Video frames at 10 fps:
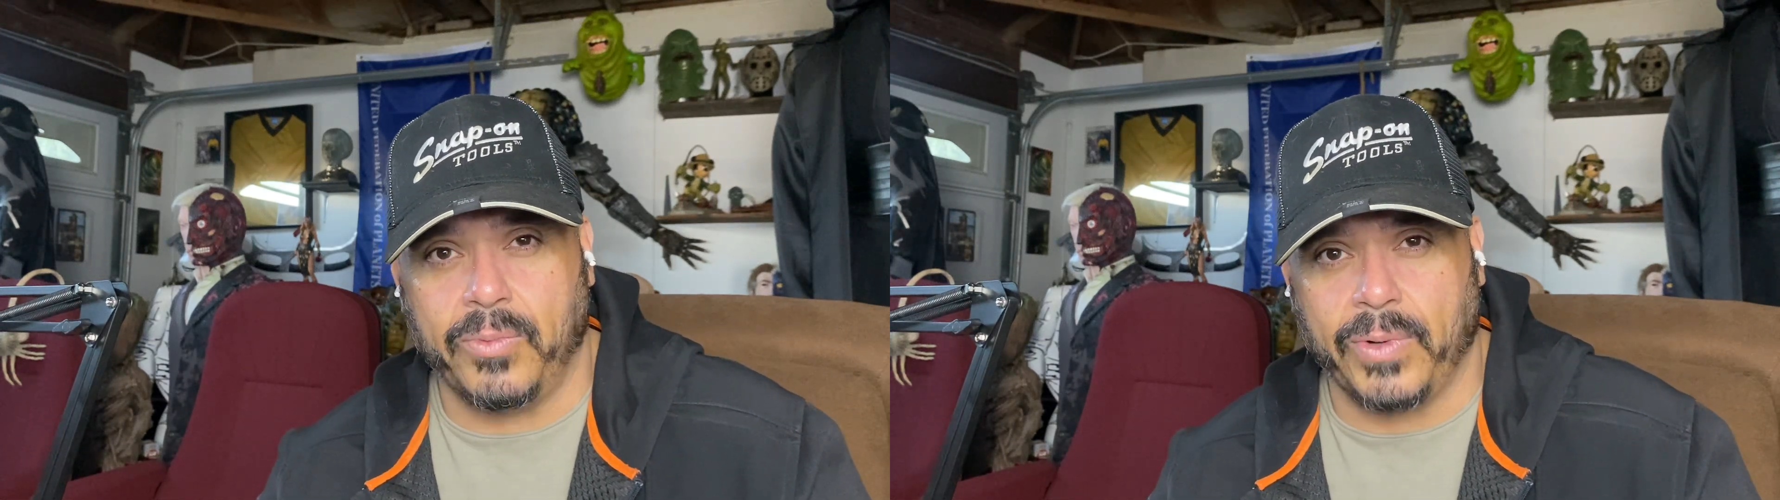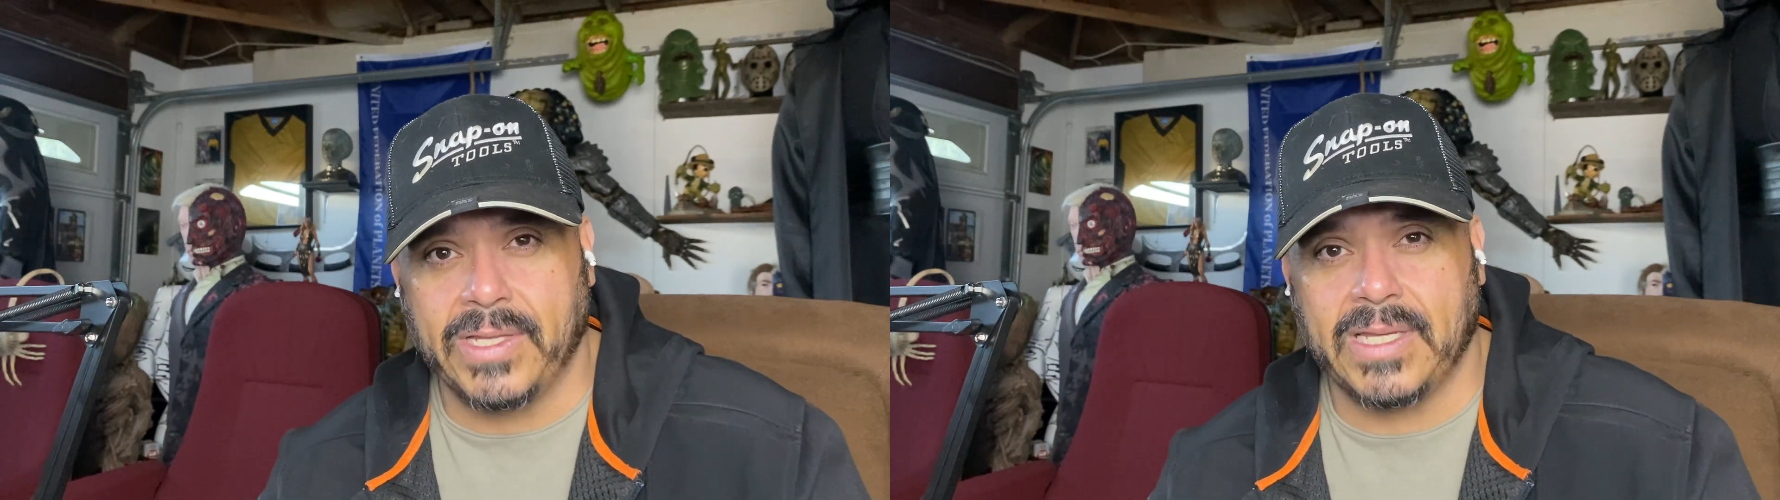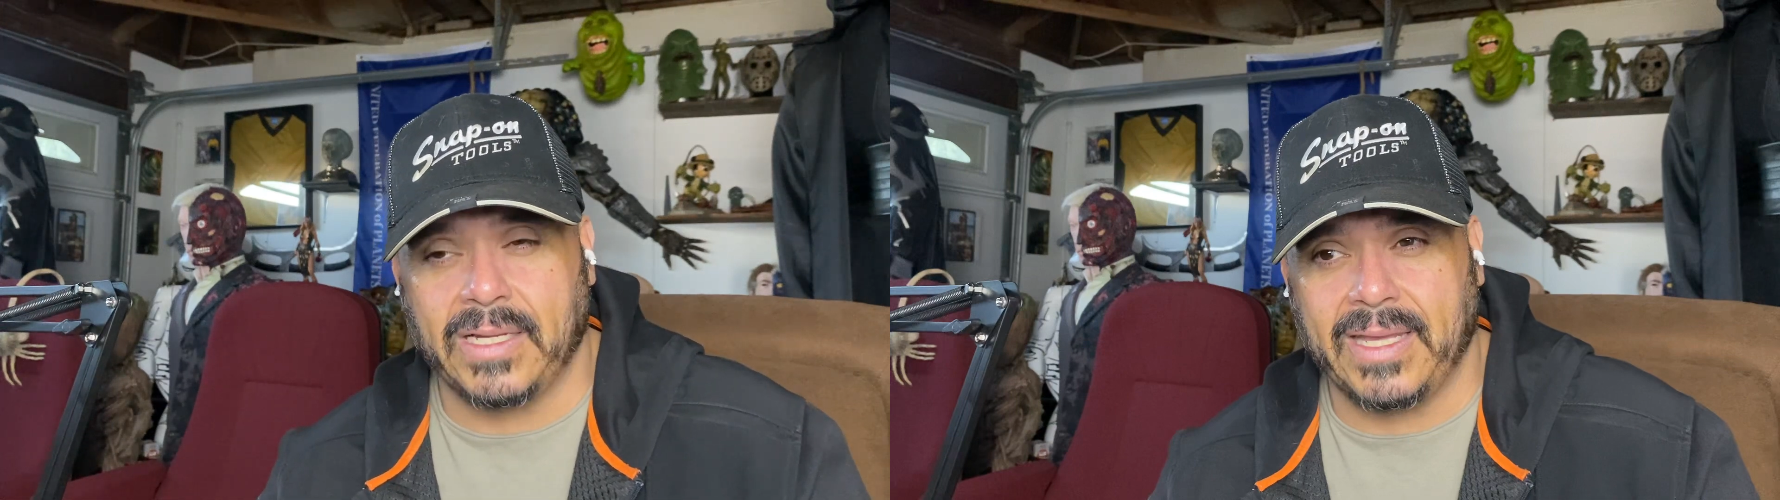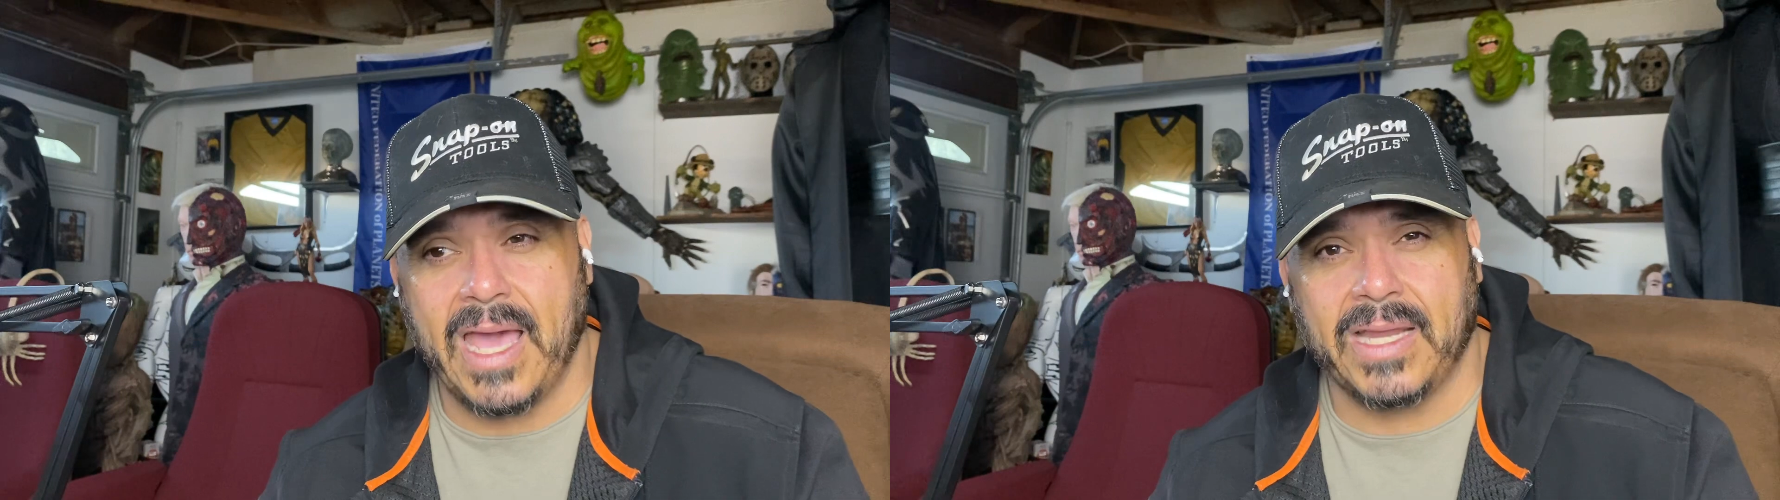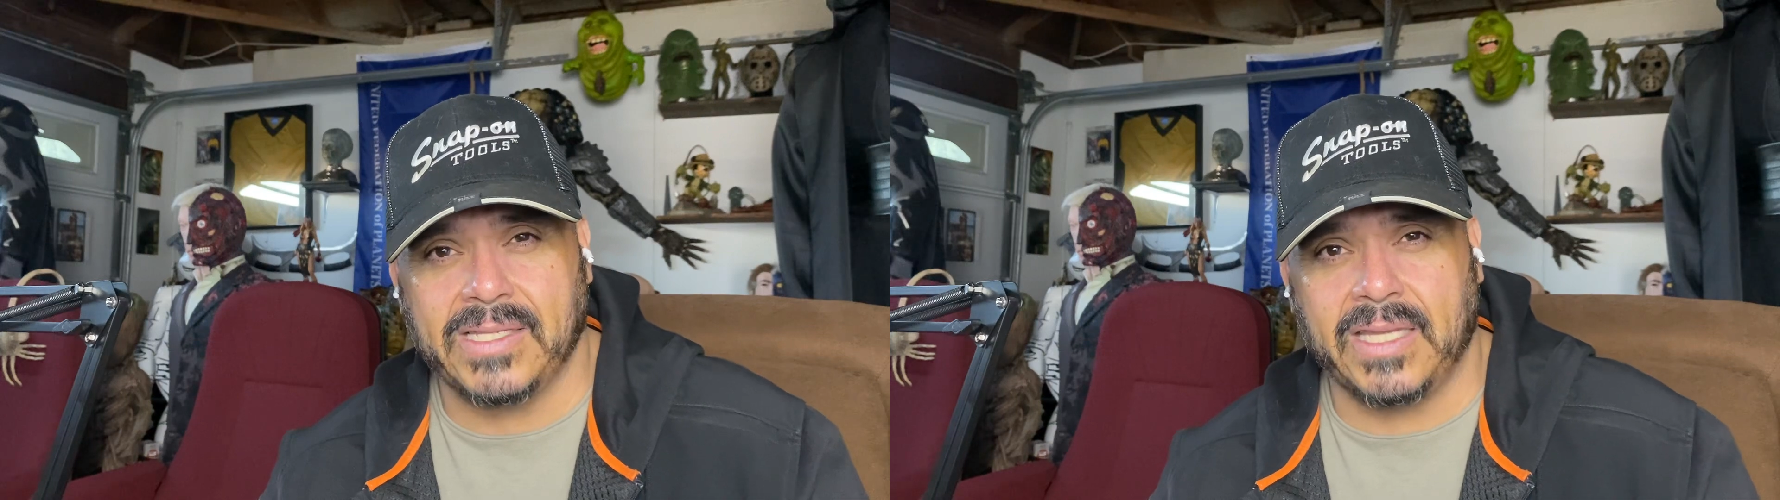recently
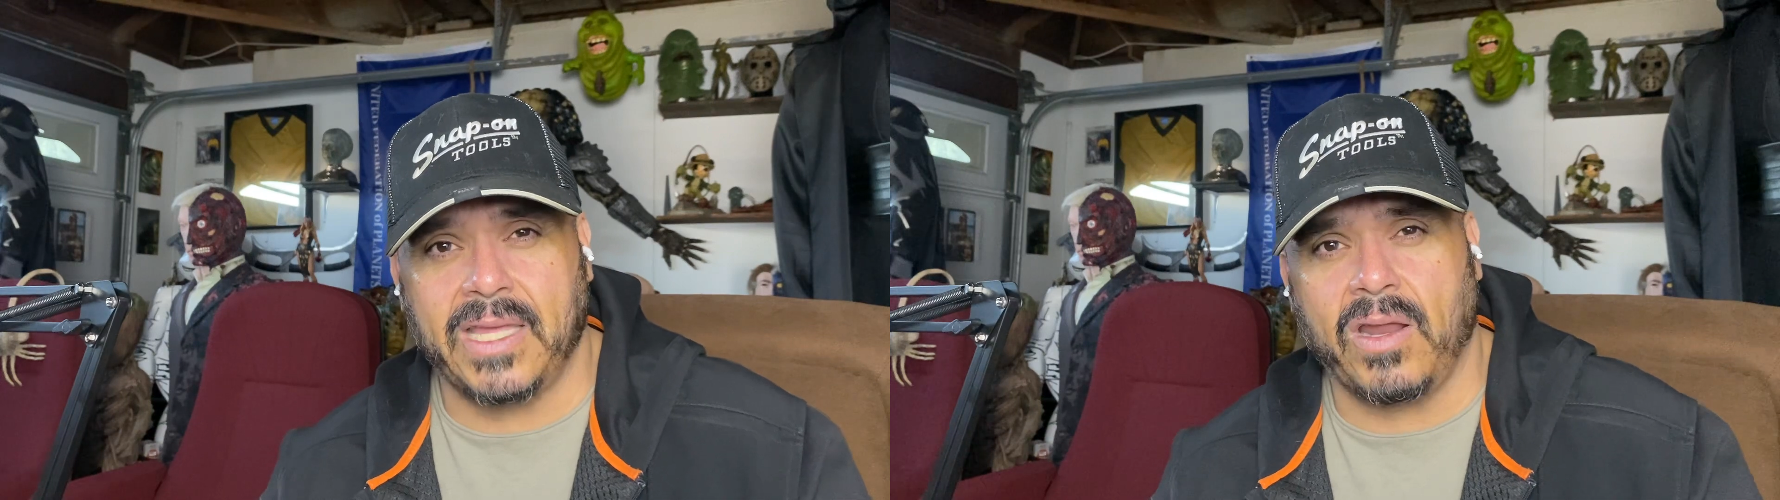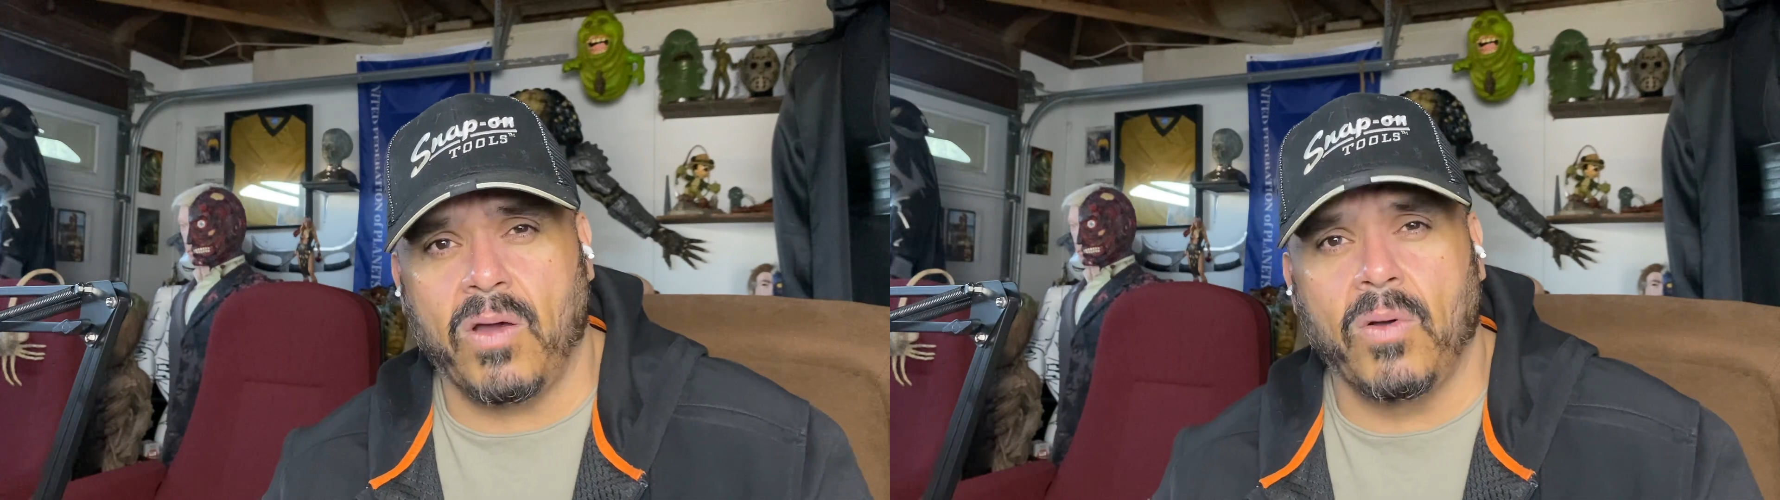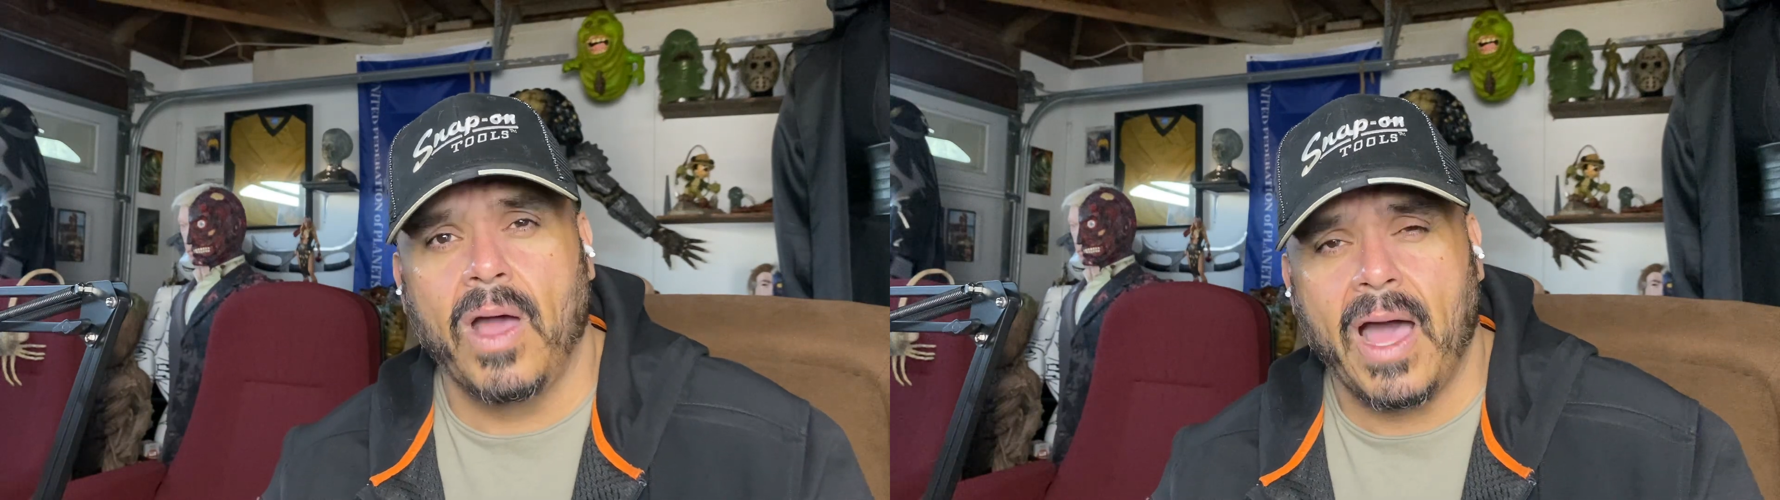kind of said that, oh,